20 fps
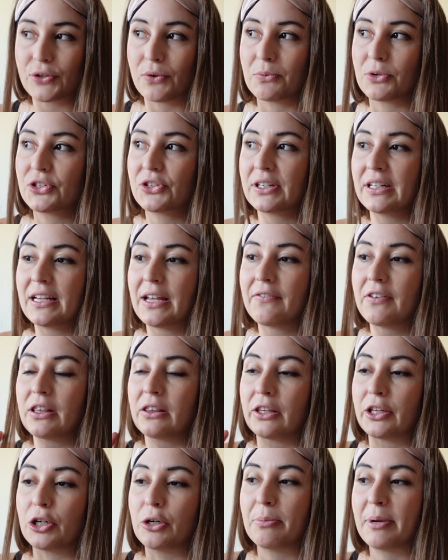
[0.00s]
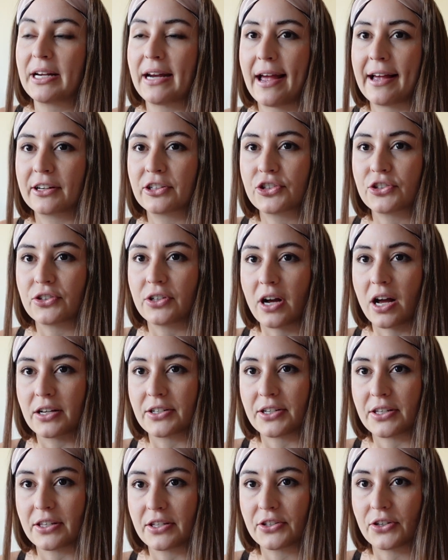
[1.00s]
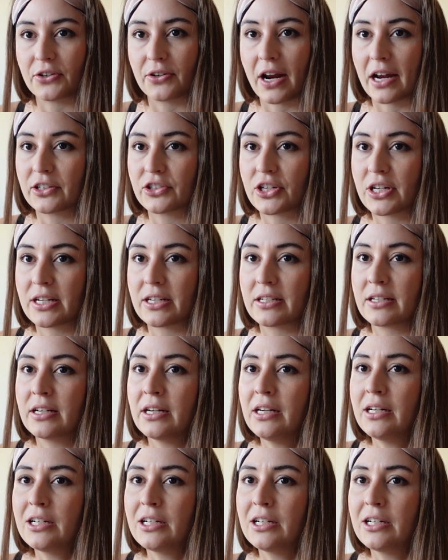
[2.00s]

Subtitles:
So I'm just gonna give a little bit extra onto this correction,